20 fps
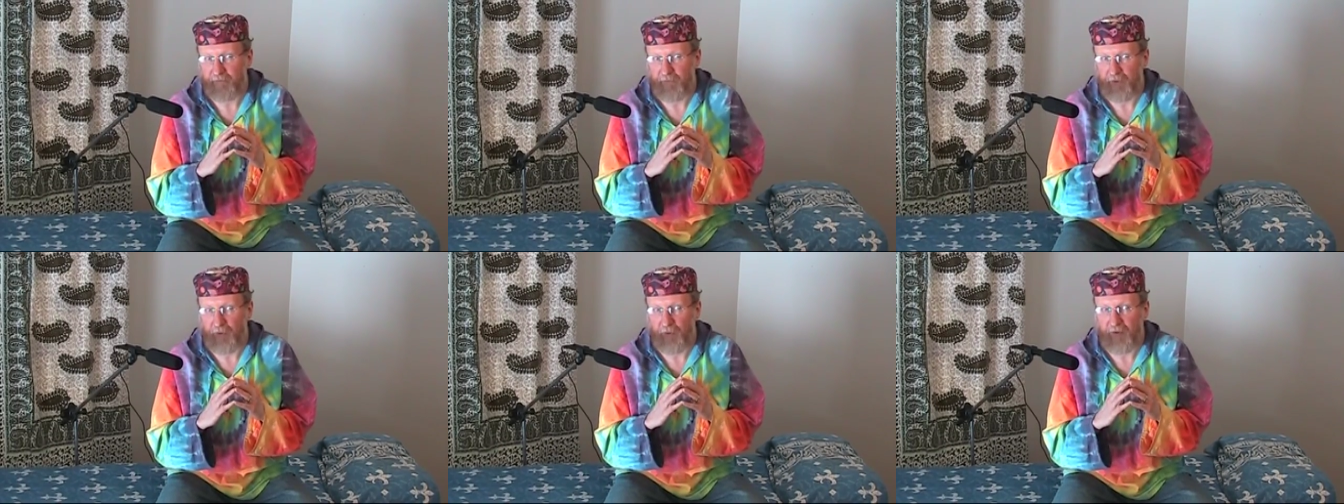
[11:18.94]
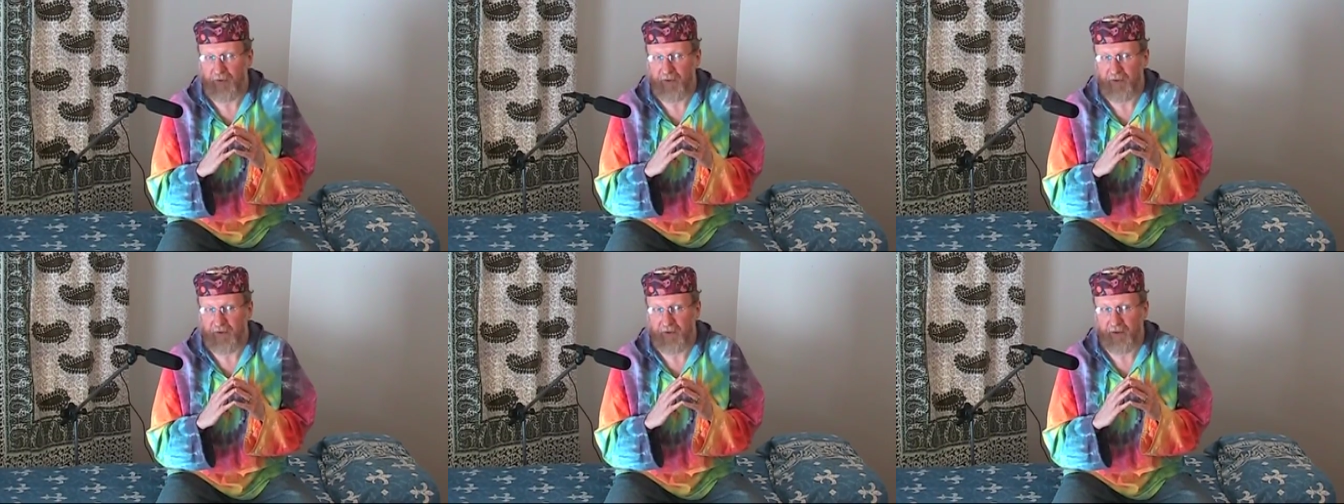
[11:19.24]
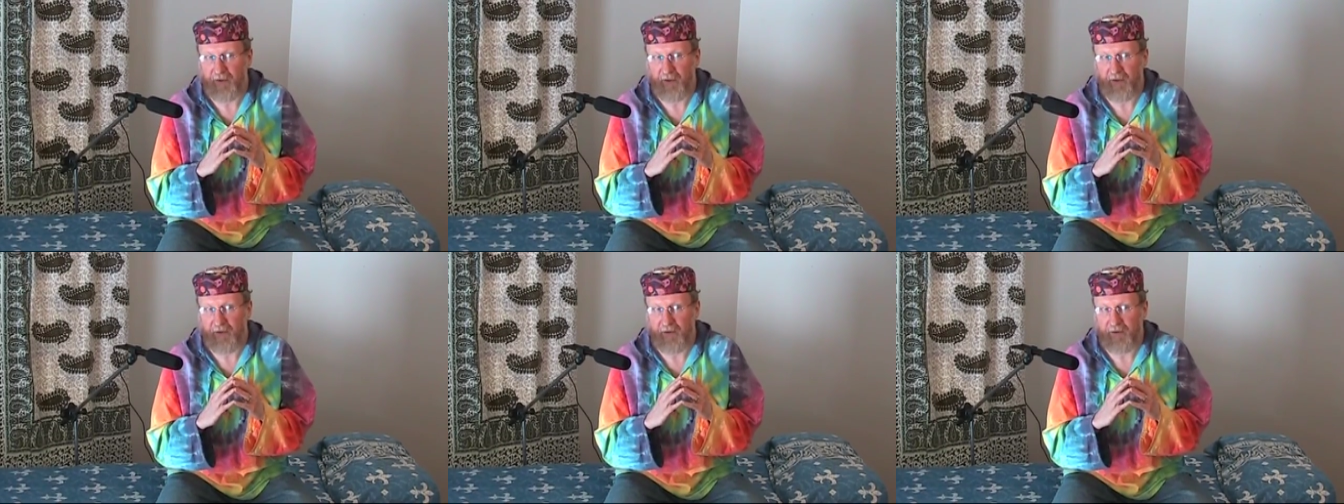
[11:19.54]
you can
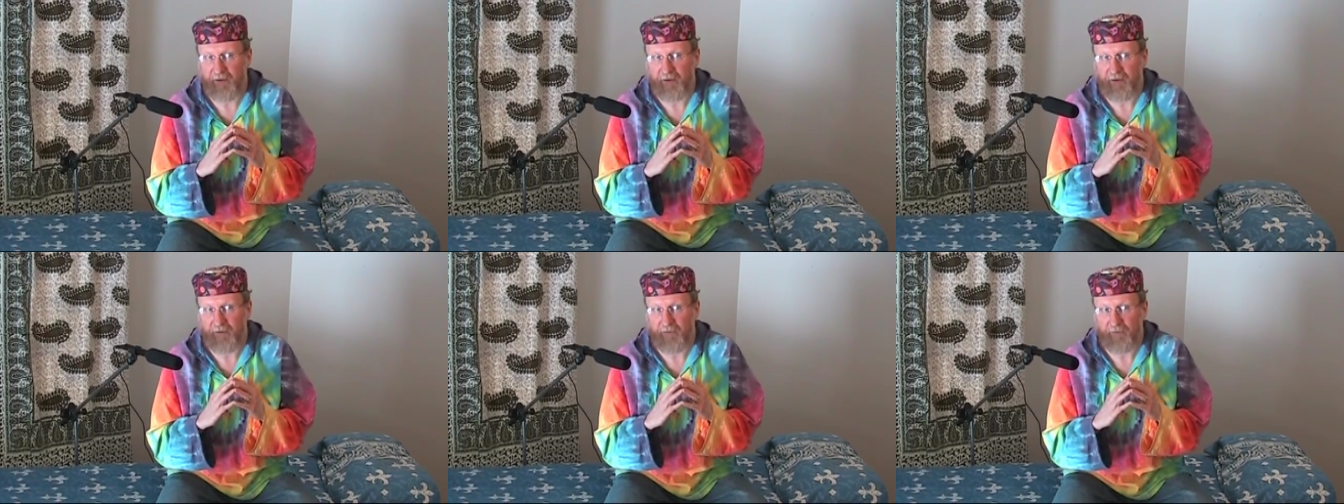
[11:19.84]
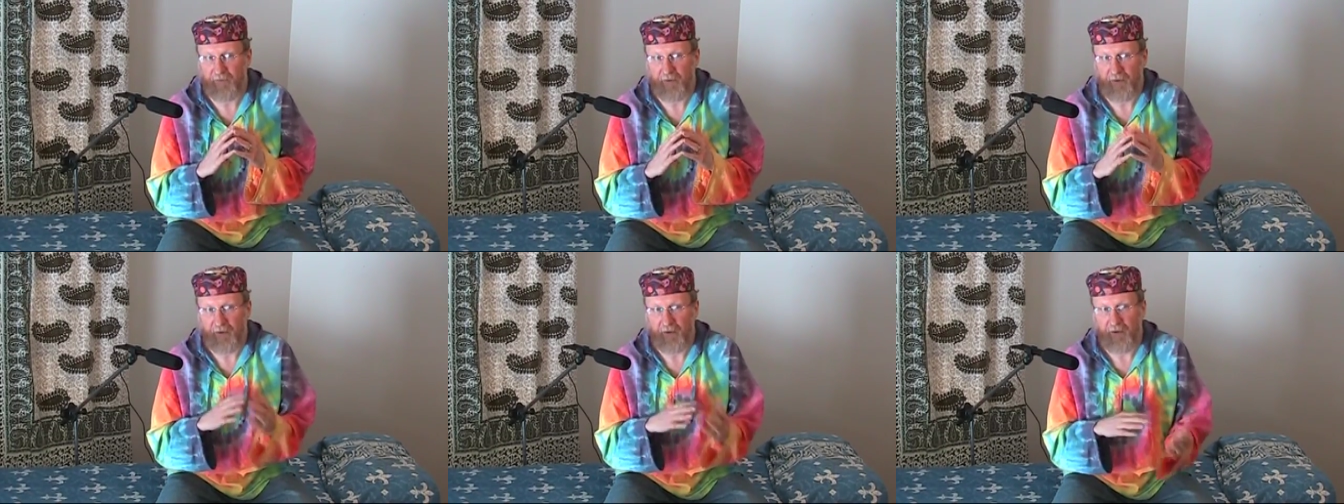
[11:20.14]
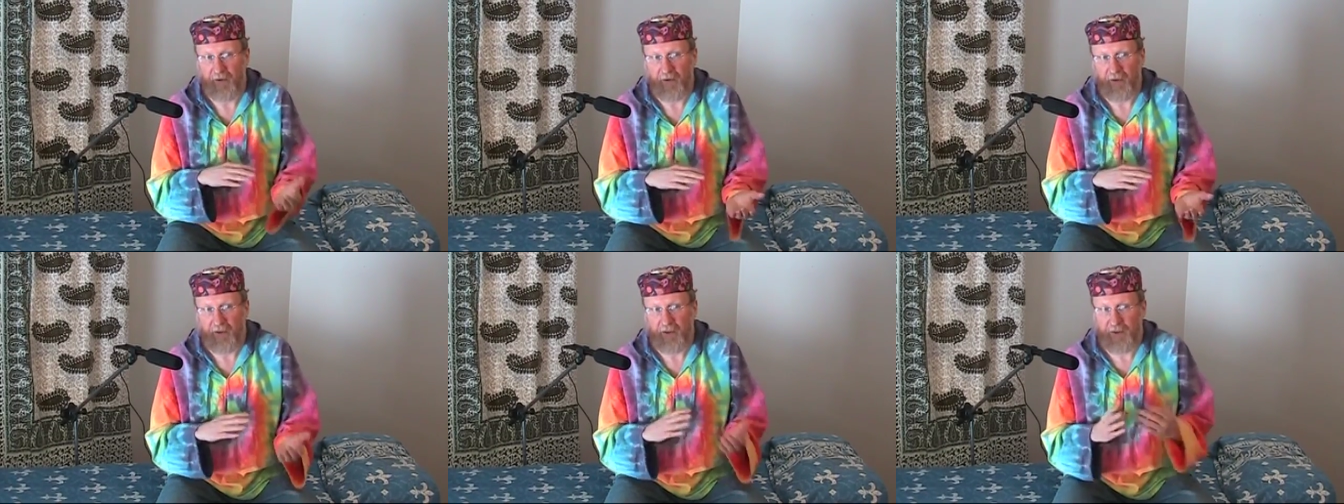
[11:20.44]
say it's
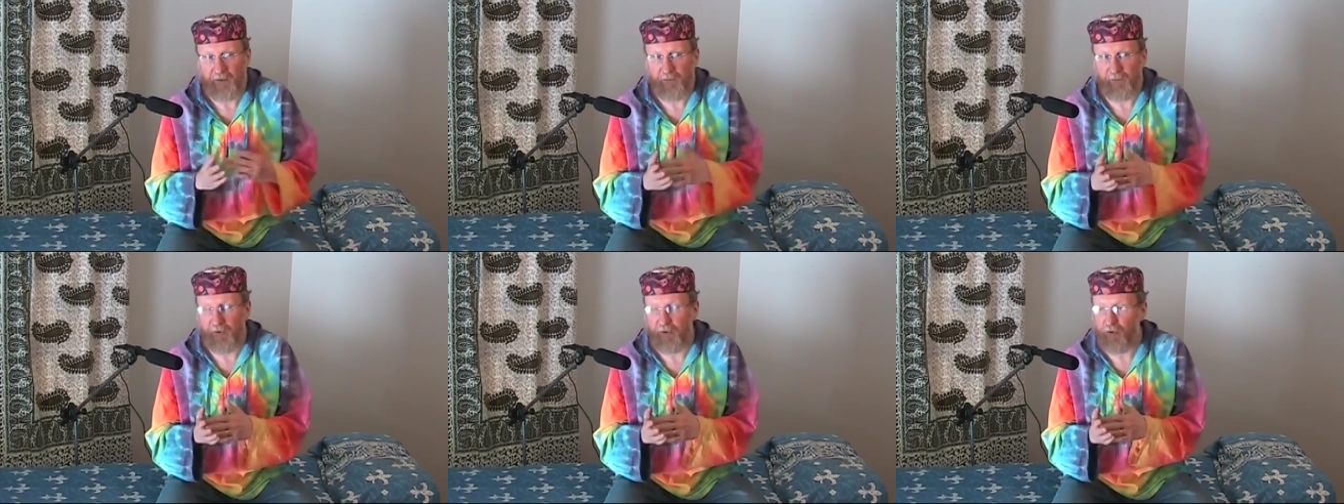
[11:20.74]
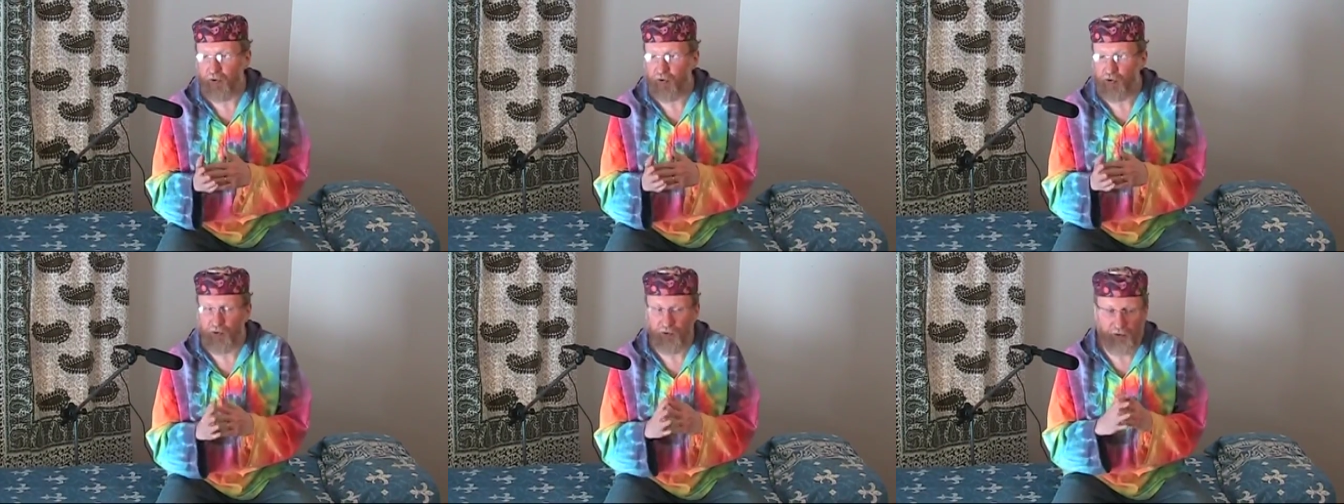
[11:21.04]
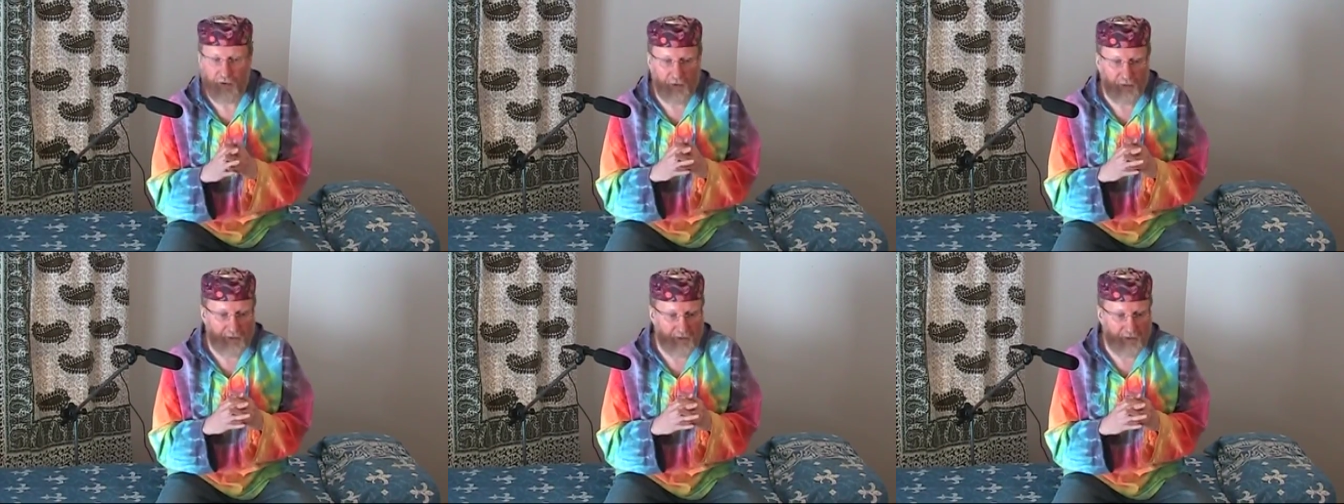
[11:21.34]
spiritual,